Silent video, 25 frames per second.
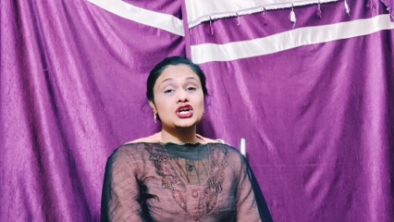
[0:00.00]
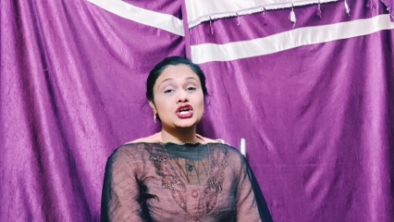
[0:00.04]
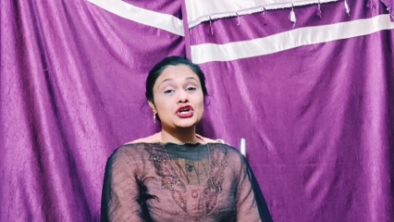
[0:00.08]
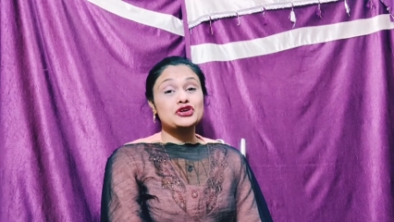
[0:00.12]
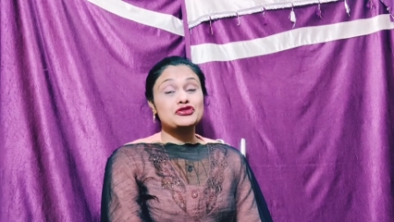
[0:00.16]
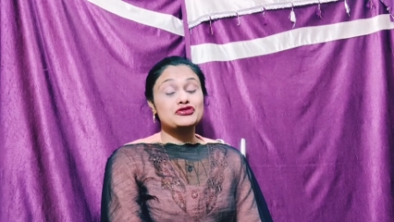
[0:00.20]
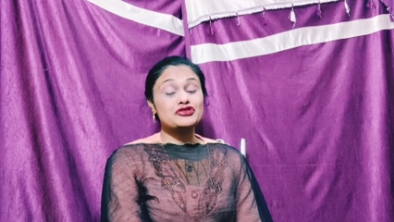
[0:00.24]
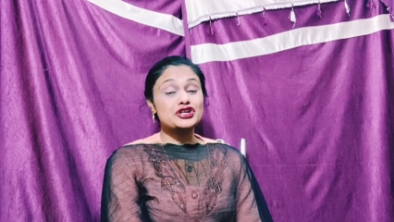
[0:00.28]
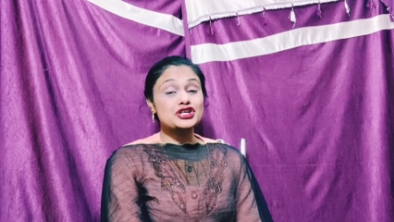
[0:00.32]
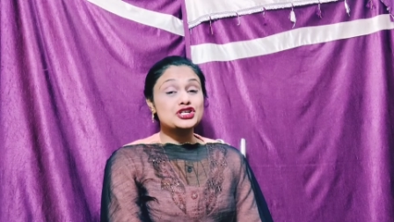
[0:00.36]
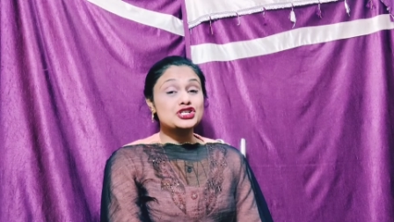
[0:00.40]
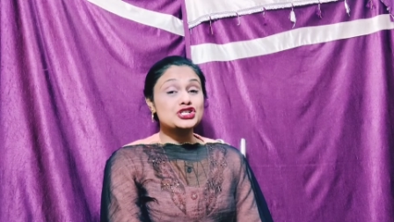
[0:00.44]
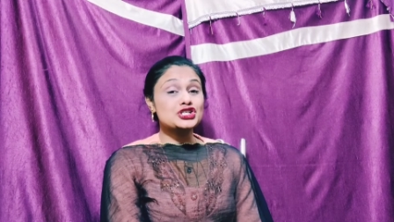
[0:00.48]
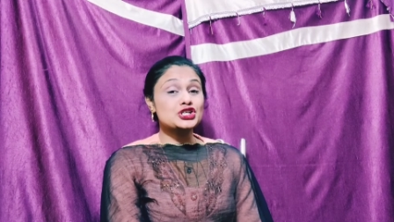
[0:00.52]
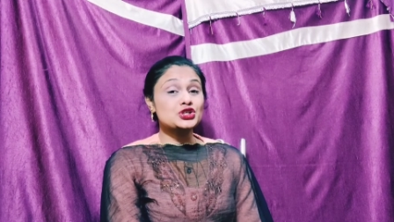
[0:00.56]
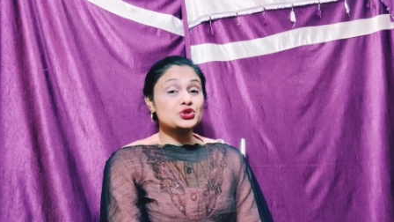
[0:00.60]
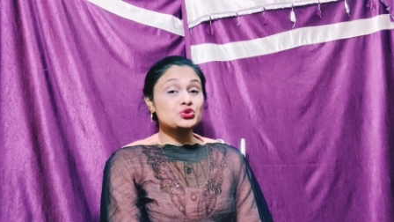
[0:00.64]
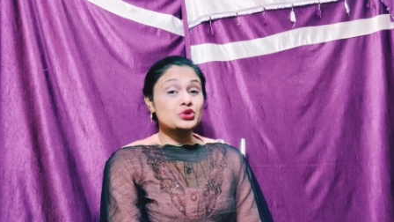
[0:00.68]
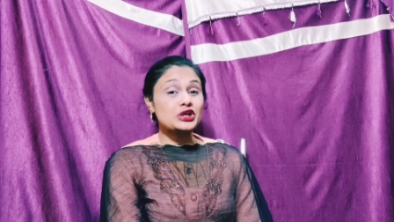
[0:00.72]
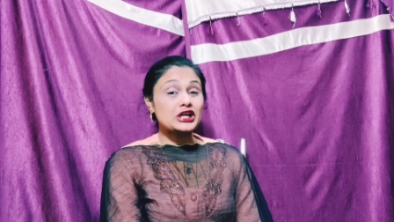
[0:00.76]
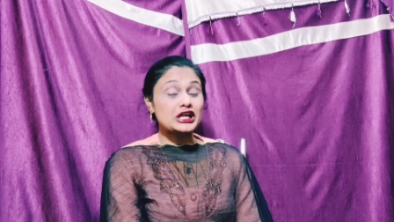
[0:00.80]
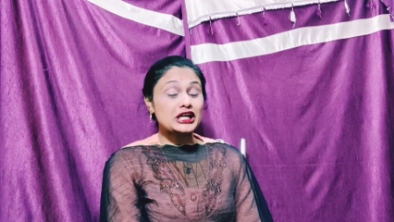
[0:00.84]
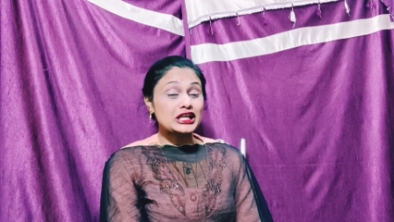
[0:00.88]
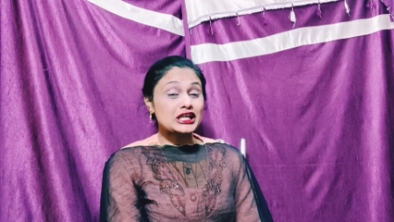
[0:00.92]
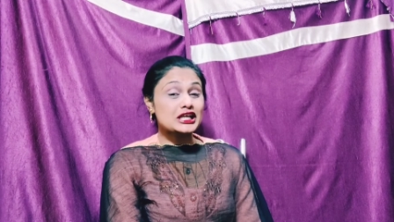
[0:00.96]
aversion
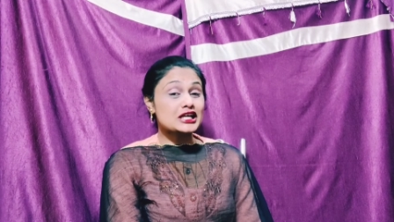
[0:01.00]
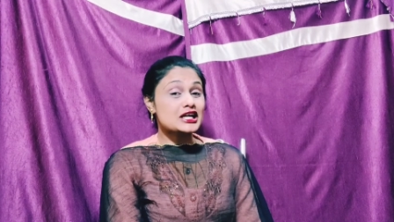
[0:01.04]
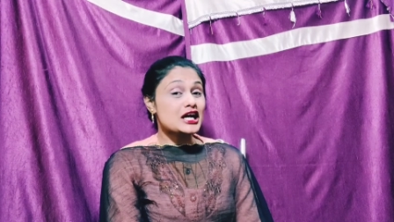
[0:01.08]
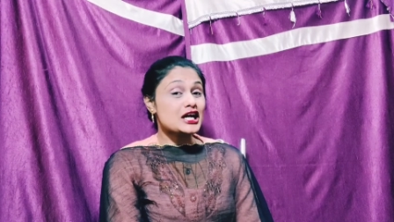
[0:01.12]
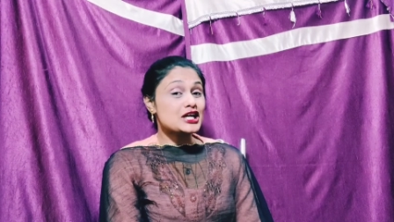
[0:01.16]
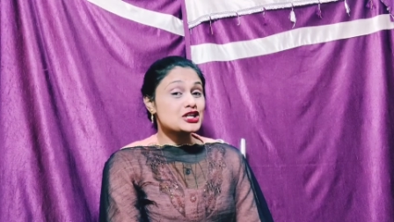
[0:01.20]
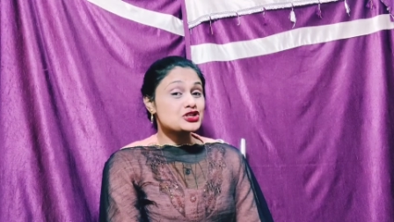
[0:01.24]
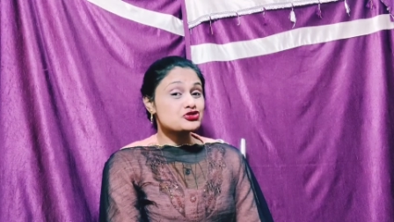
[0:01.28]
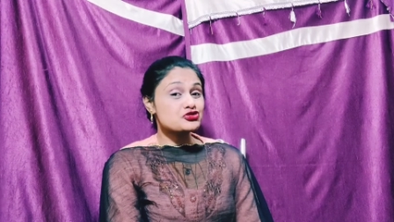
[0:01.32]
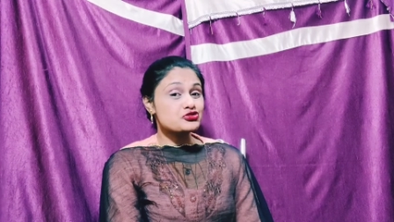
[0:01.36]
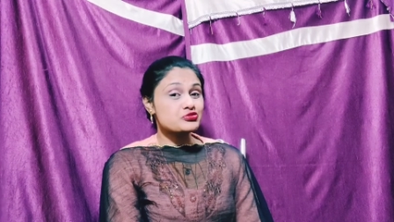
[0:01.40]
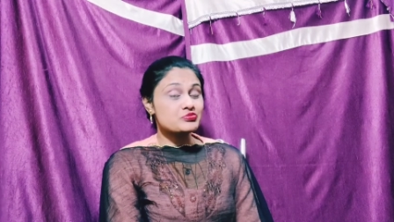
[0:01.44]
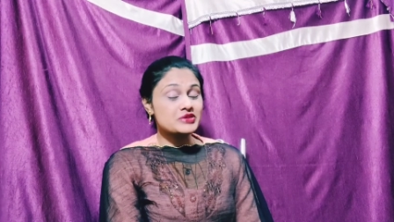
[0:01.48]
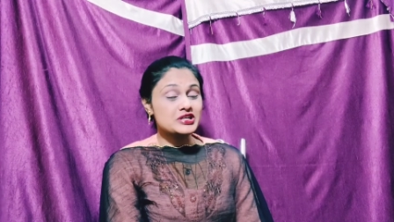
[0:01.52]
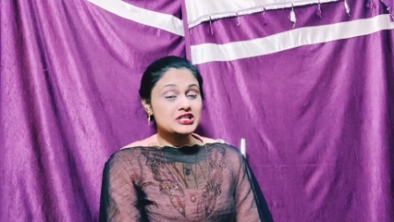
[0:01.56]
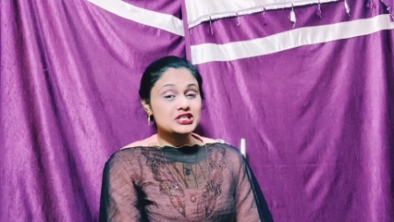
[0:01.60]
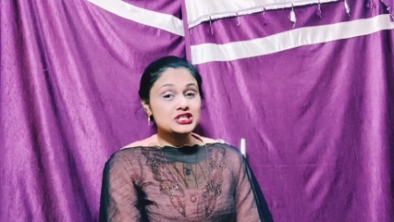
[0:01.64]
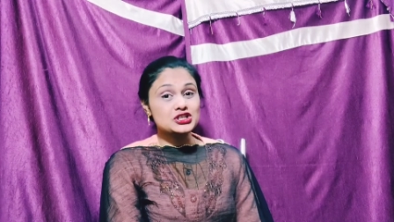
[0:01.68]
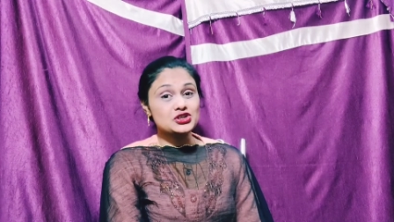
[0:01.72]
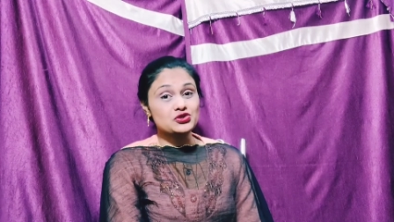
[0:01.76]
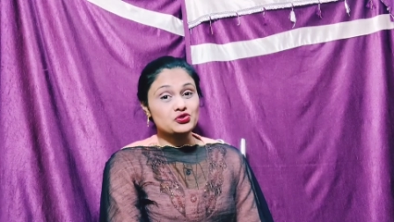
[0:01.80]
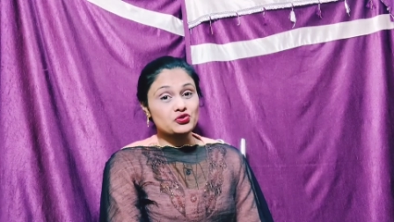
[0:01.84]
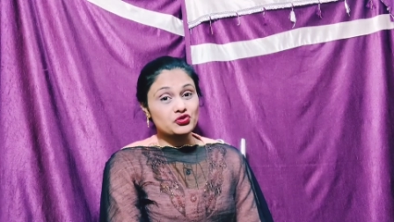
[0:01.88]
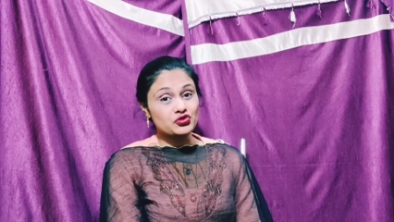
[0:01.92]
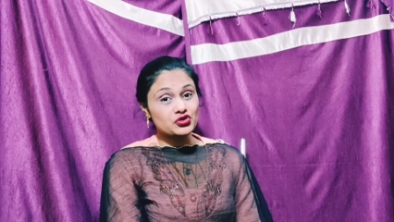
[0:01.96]
to any kind of
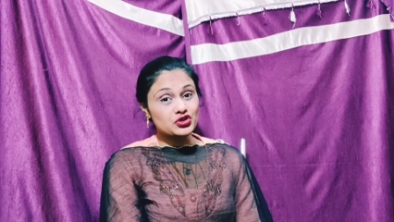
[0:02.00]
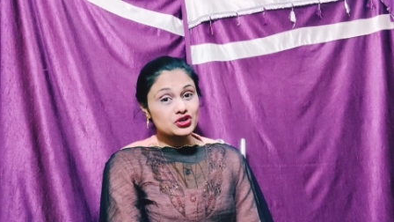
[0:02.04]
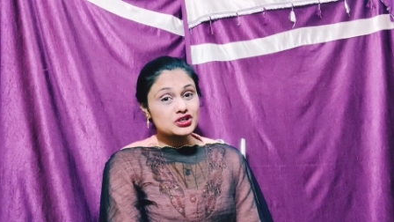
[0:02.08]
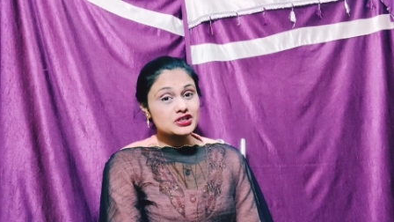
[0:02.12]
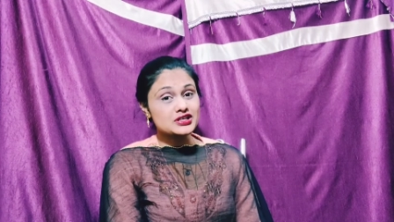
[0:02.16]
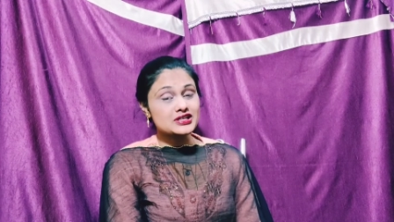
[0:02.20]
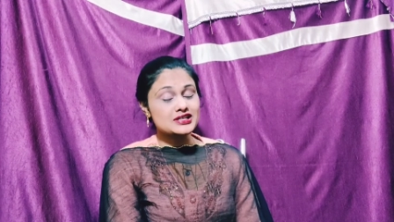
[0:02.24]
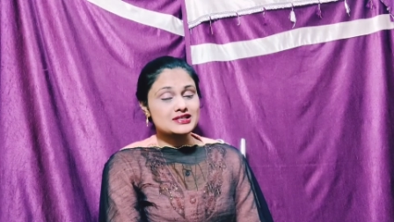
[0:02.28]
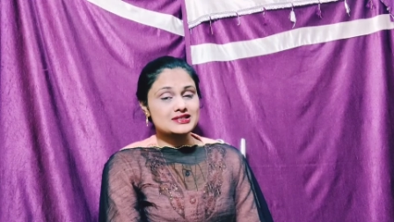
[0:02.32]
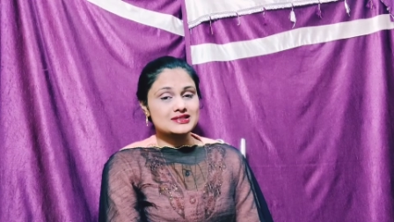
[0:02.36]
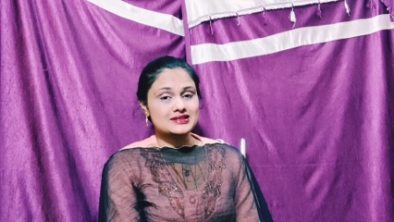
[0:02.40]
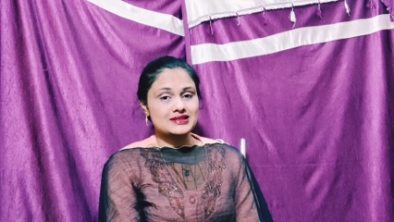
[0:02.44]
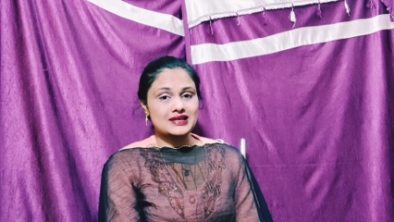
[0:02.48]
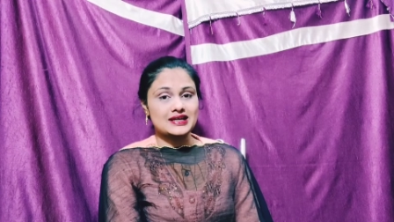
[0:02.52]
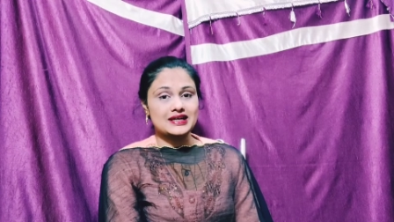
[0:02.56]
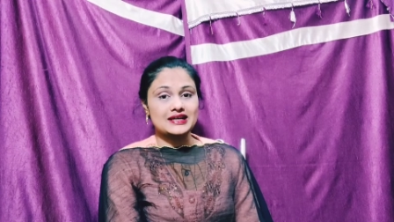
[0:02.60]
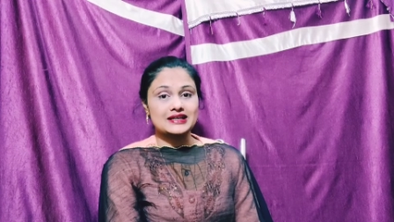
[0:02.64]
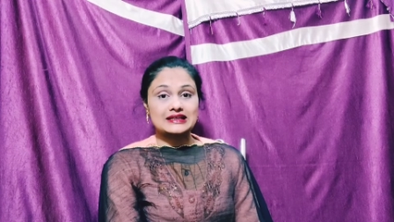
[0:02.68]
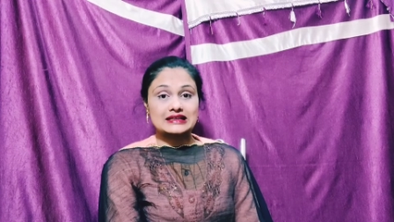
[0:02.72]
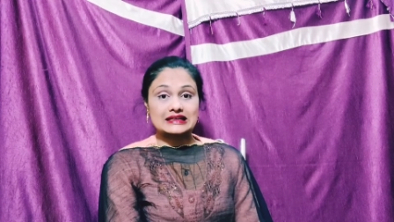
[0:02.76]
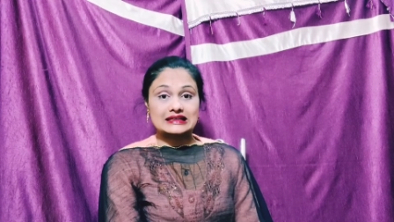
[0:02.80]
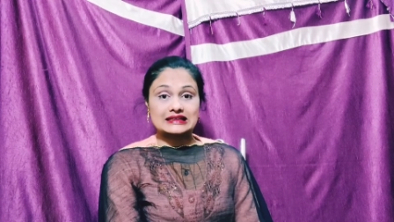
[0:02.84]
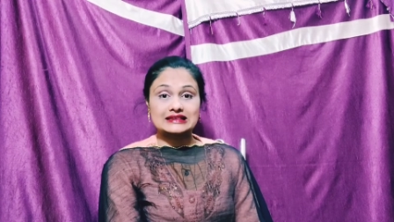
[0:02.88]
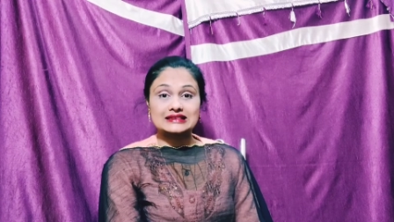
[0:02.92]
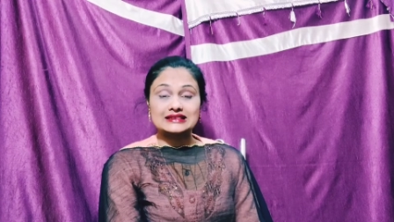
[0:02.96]
mental work is there
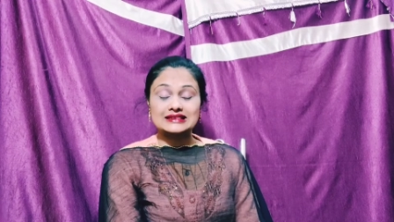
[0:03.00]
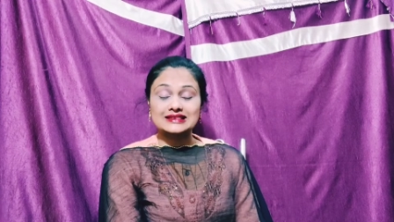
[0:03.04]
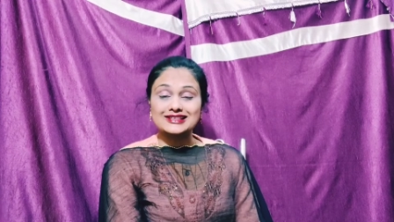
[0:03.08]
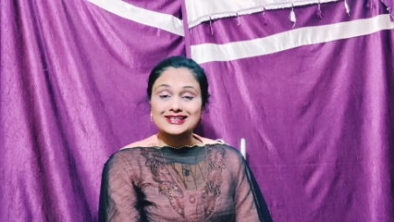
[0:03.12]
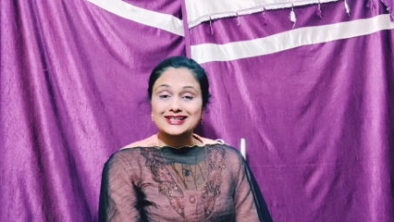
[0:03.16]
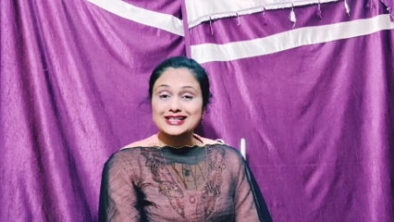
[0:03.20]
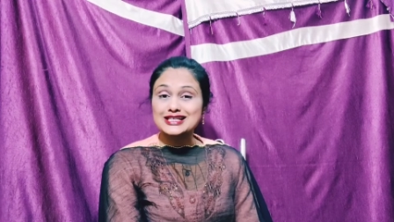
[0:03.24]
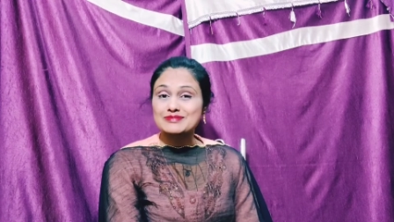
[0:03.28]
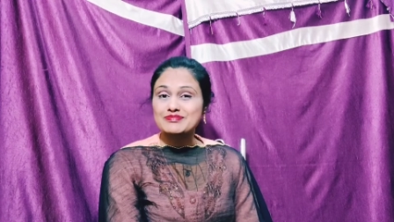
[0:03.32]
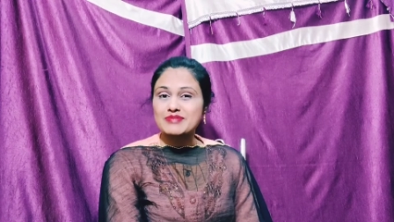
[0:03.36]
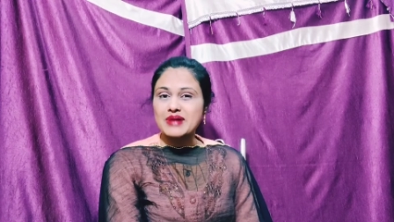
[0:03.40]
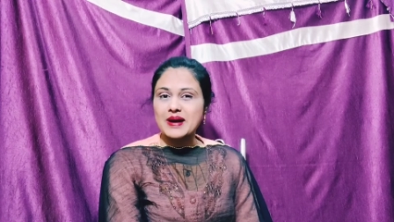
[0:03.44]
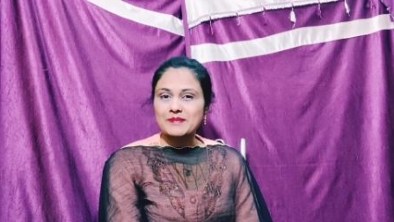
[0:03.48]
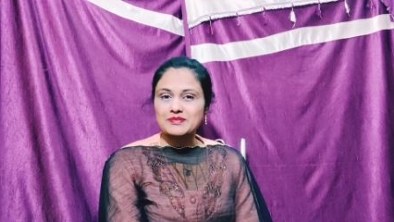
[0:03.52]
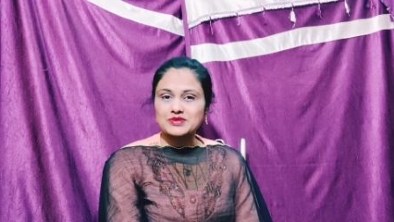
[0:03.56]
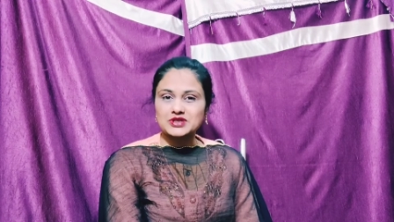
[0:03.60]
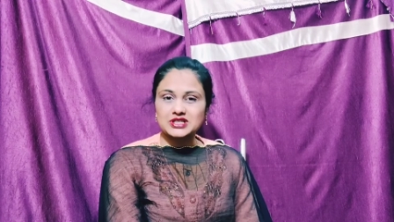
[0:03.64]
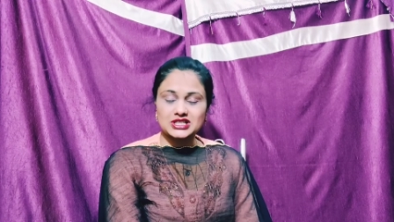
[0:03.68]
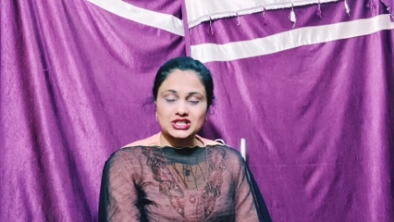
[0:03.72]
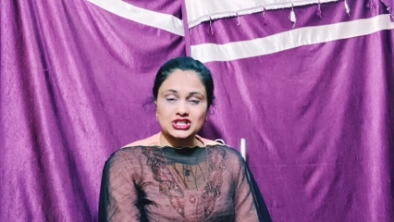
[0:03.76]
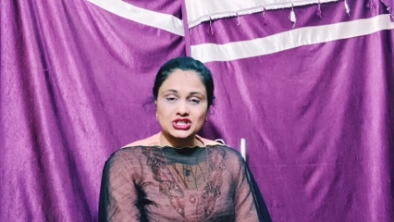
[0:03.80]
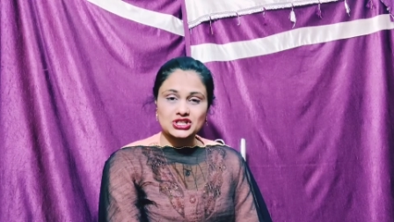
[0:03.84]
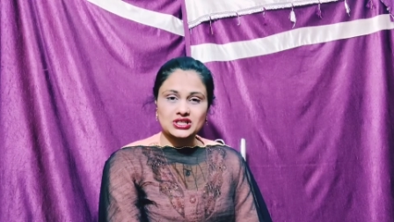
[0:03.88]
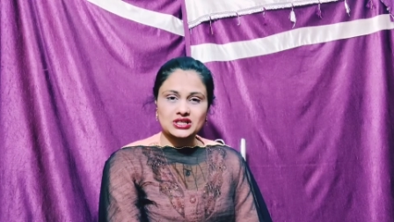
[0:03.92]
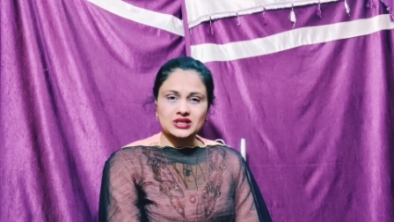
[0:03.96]
in this
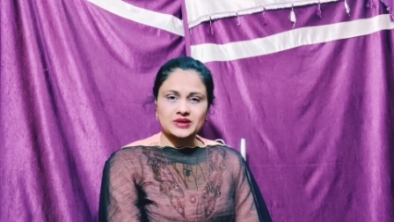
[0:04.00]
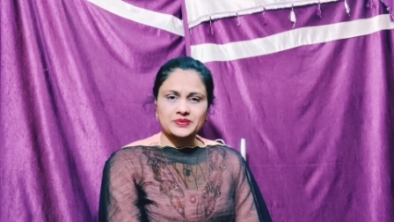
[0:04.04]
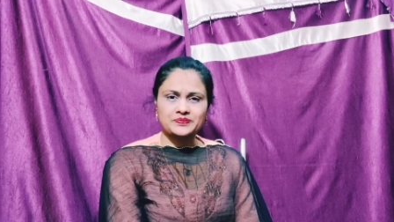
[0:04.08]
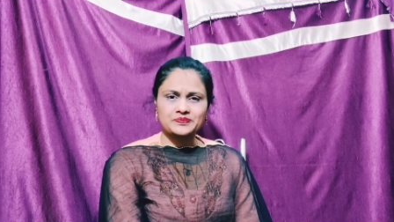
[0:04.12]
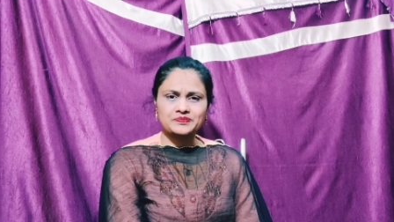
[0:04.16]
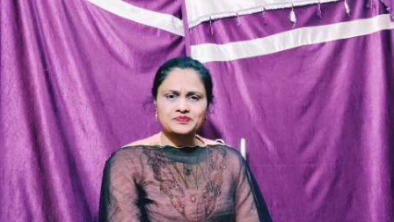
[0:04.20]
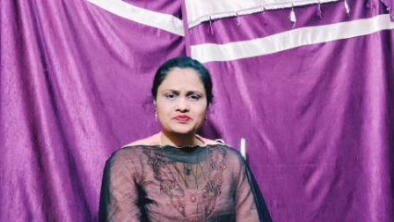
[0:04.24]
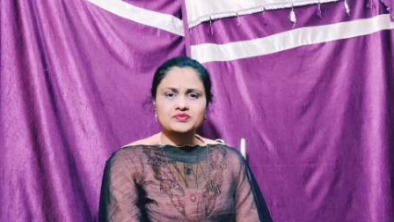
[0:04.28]
baptasia.